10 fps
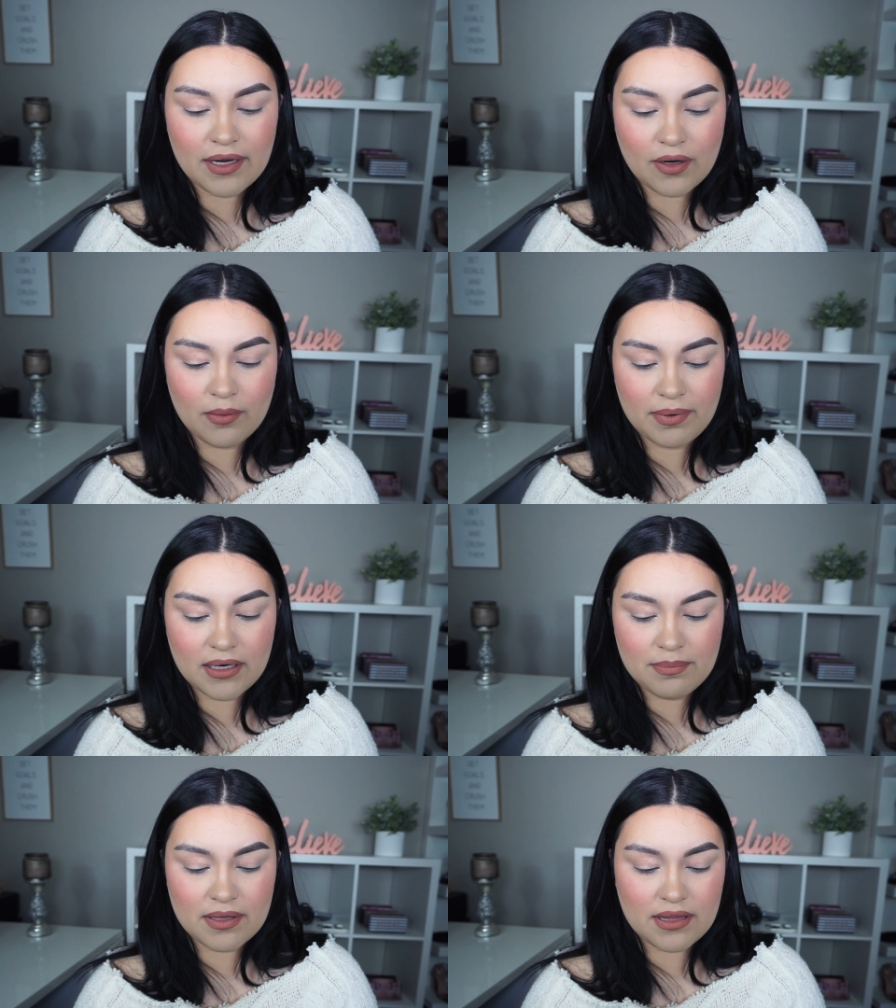ahead and
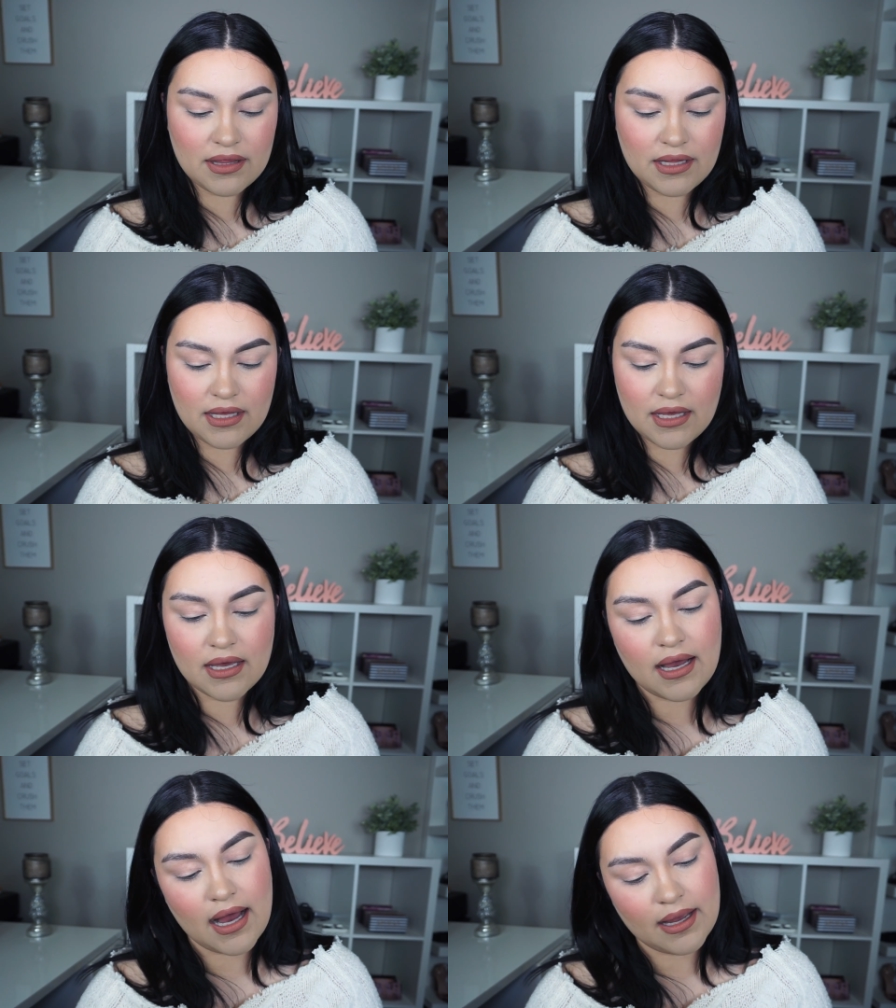open up
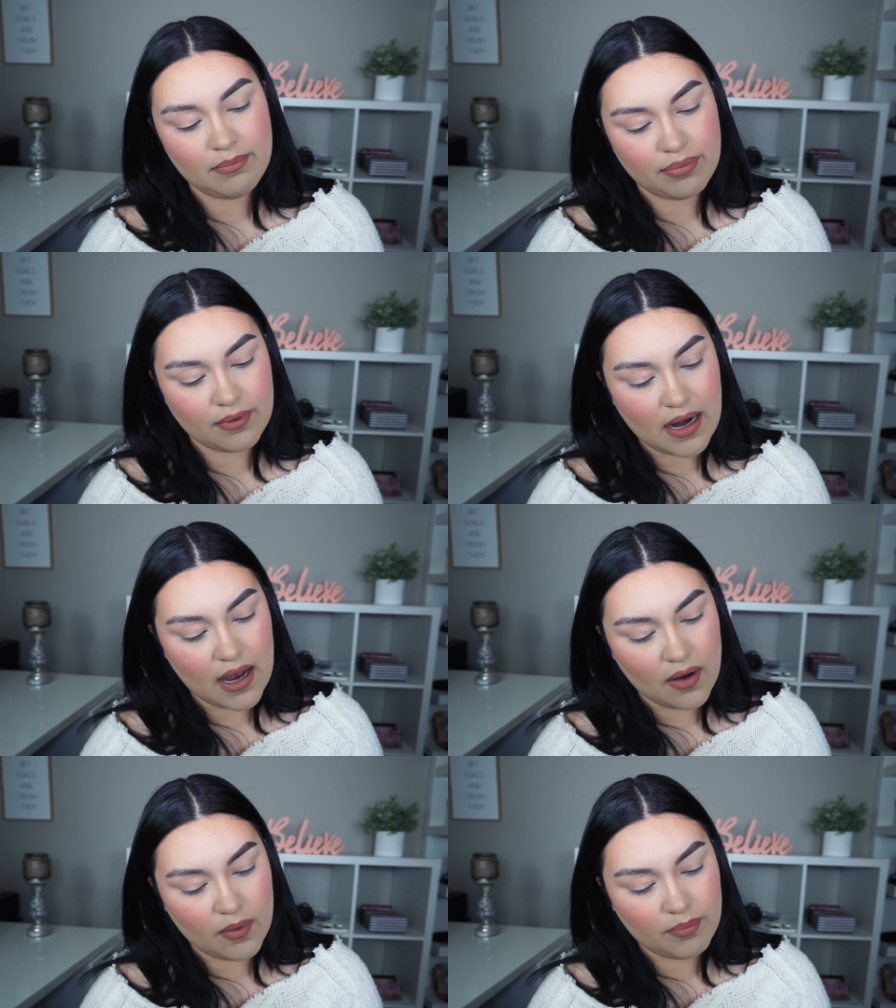the Kylie
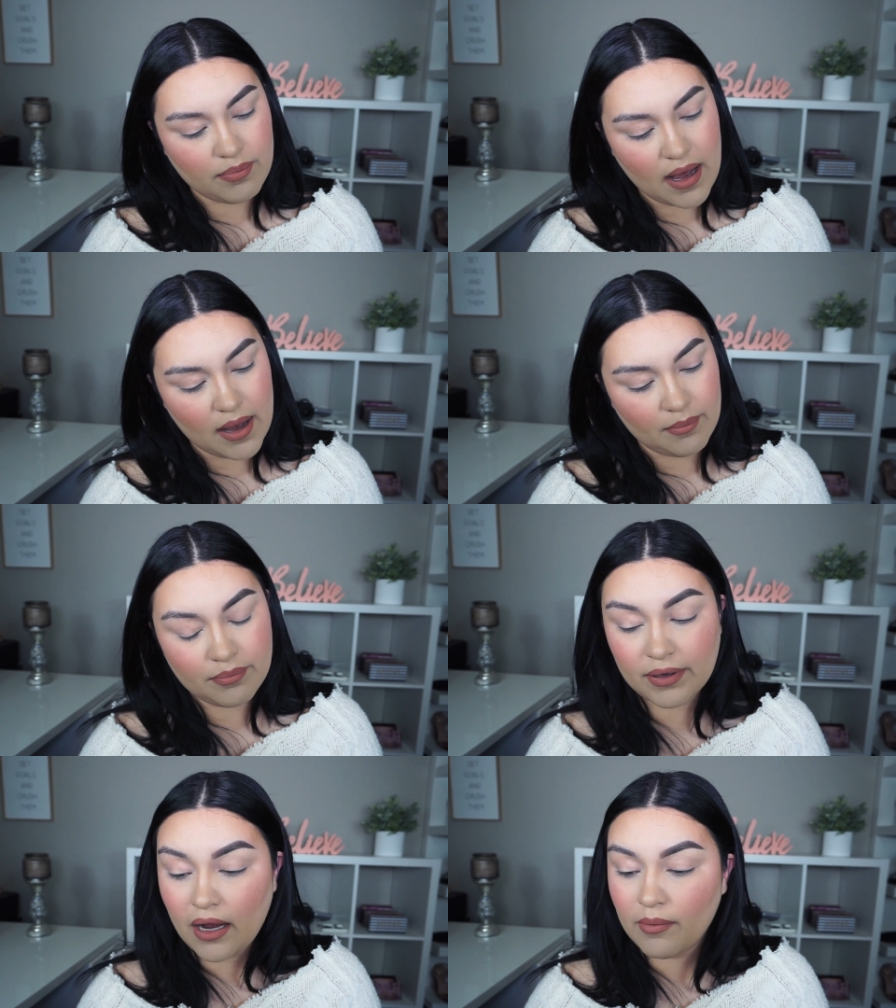Brow
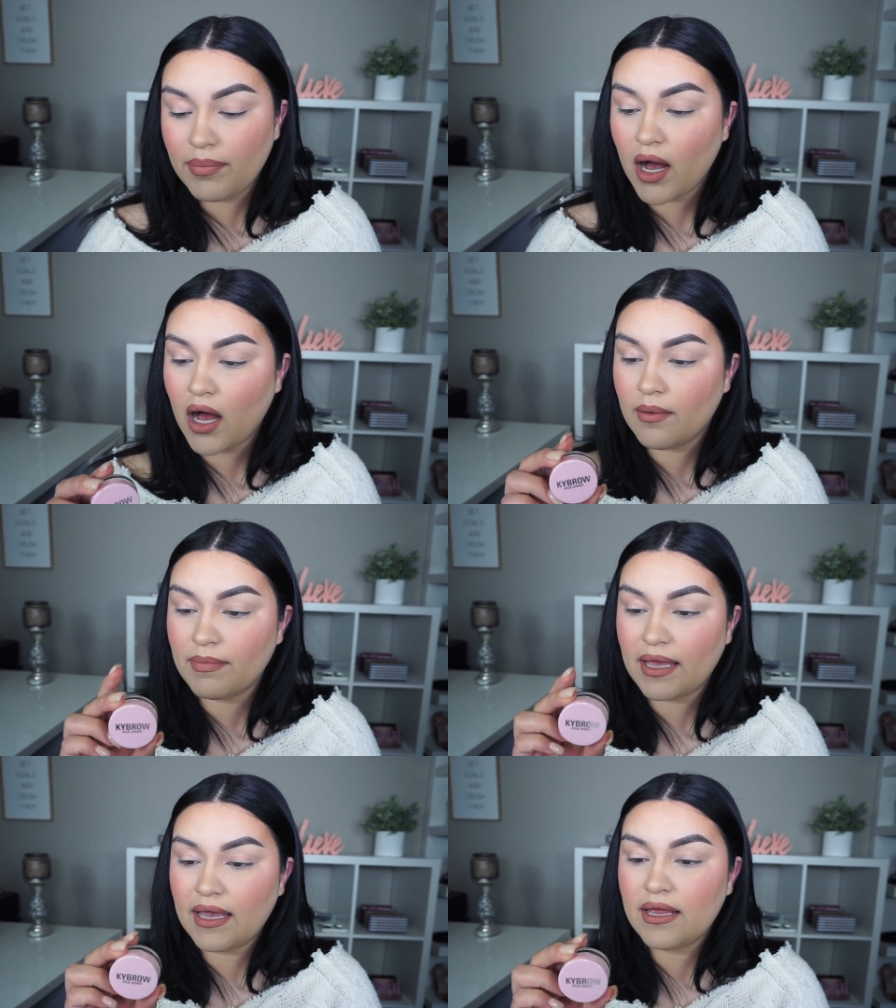brow
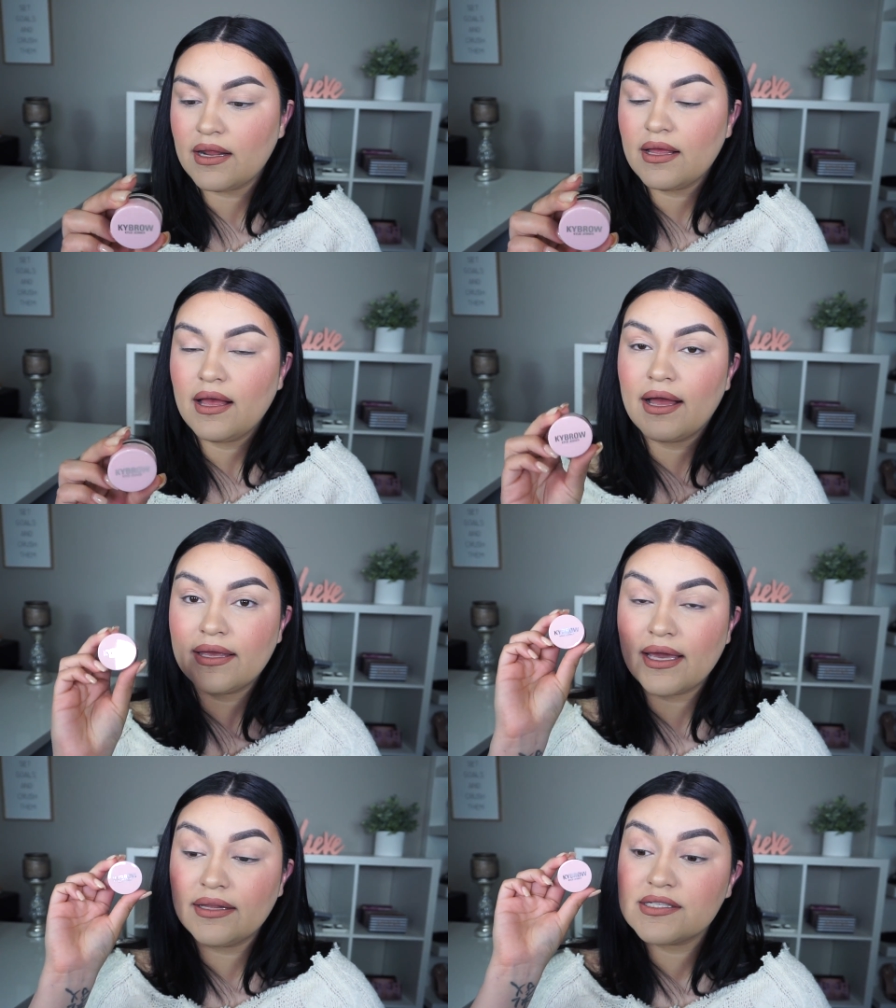pomade.
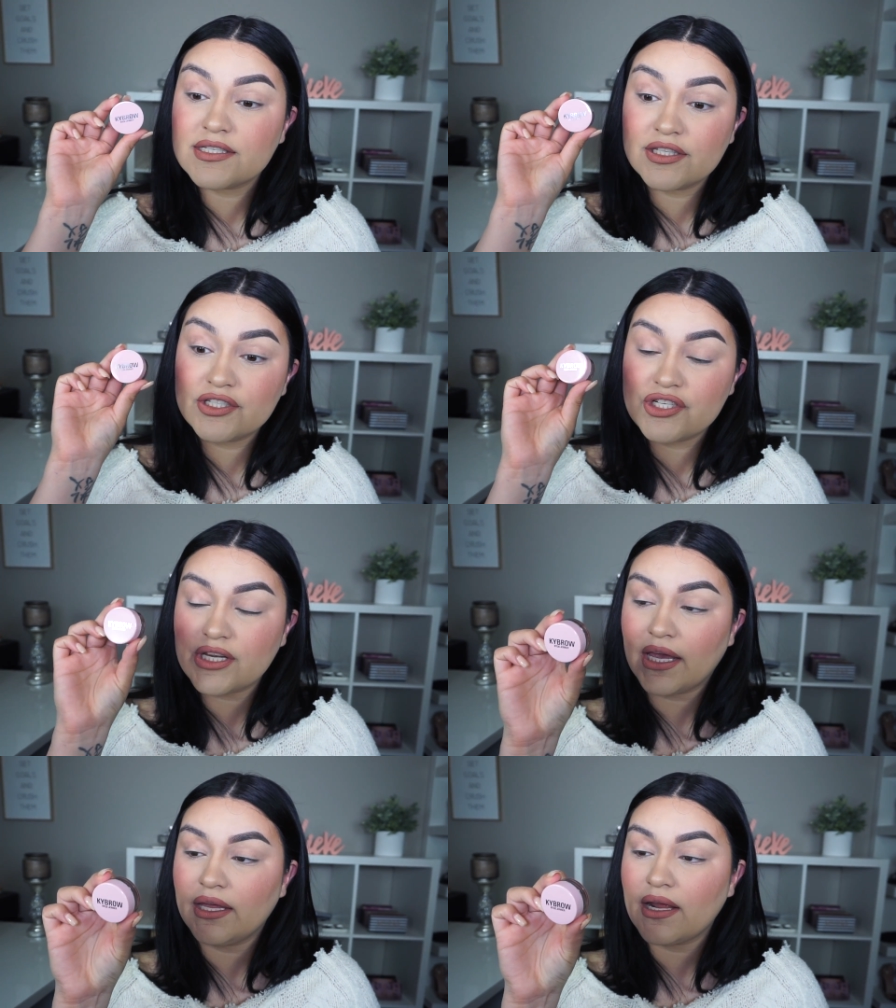Again, this is in the
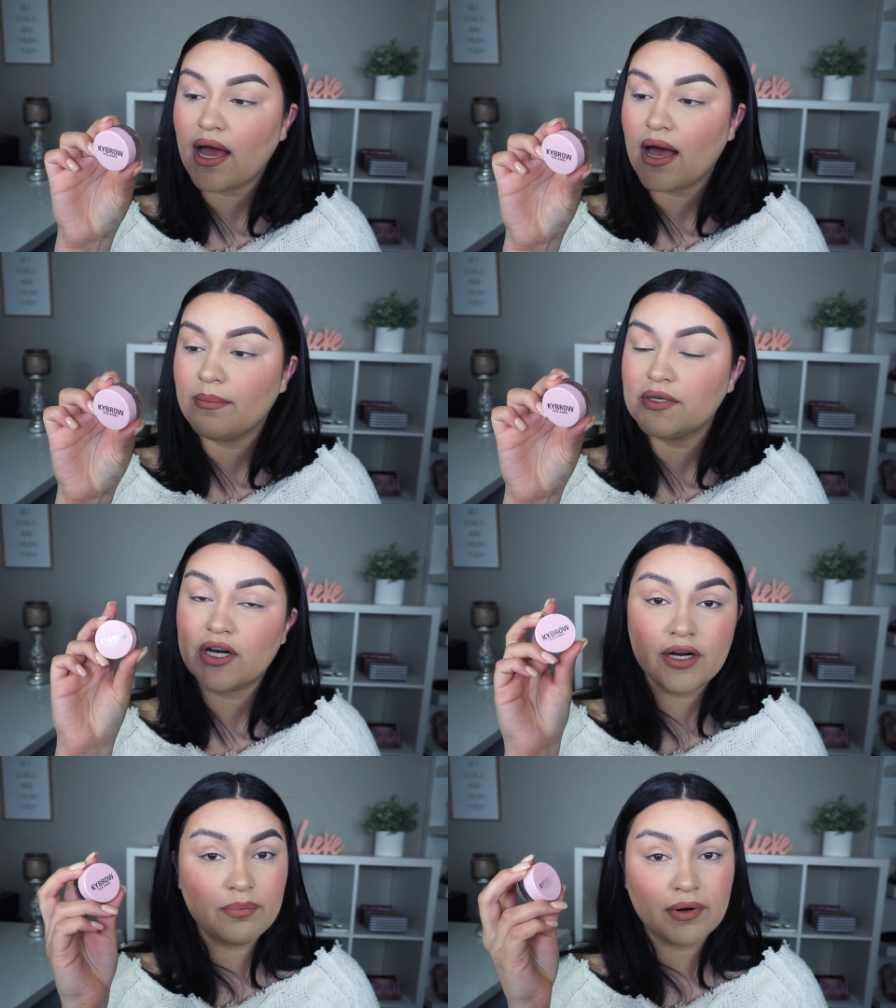shade
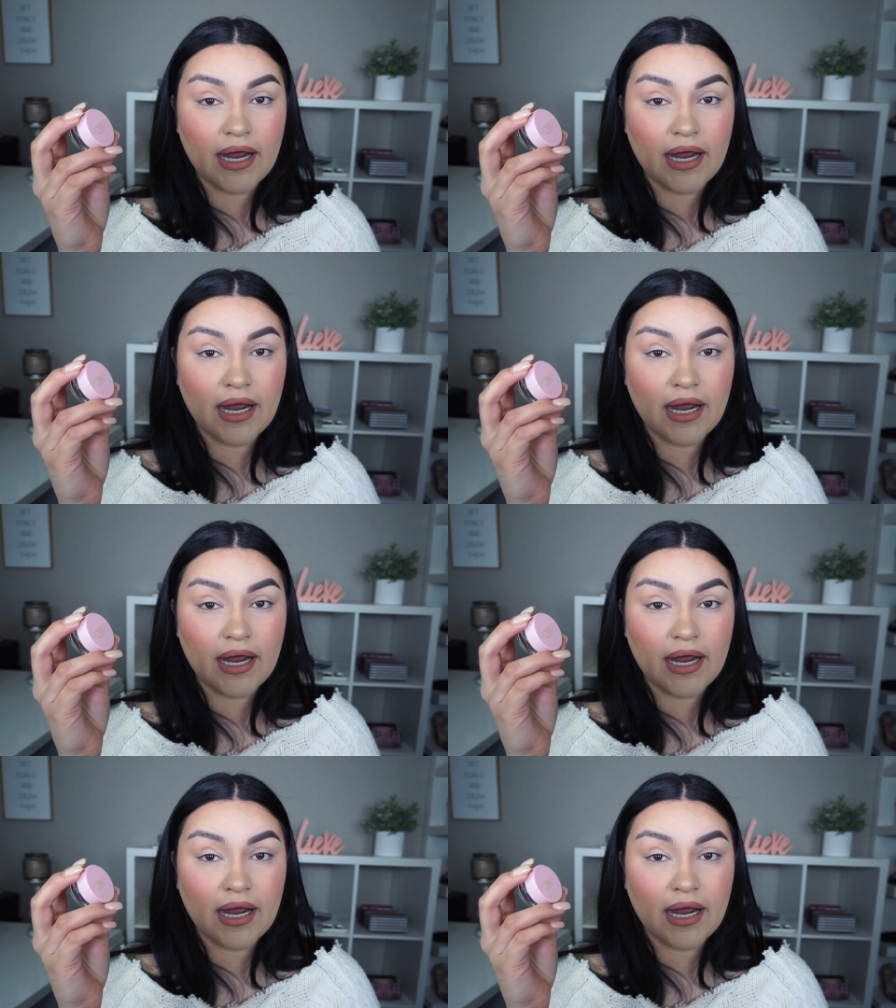dark